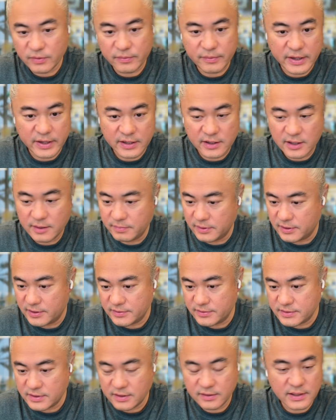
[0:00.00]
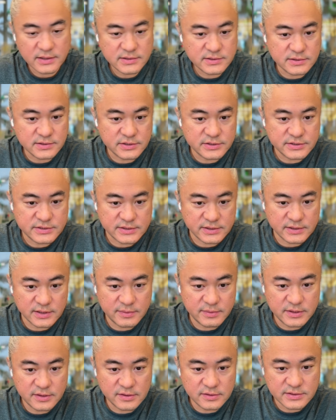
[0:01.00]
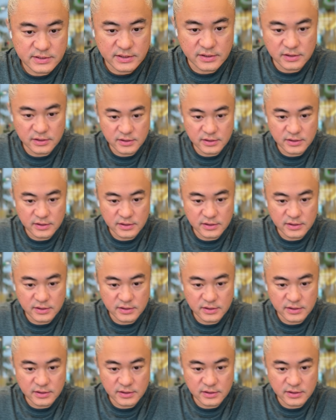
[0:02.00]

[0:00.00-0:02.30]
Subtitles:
awaiting upload. Oh, that's interesting. Let me go take a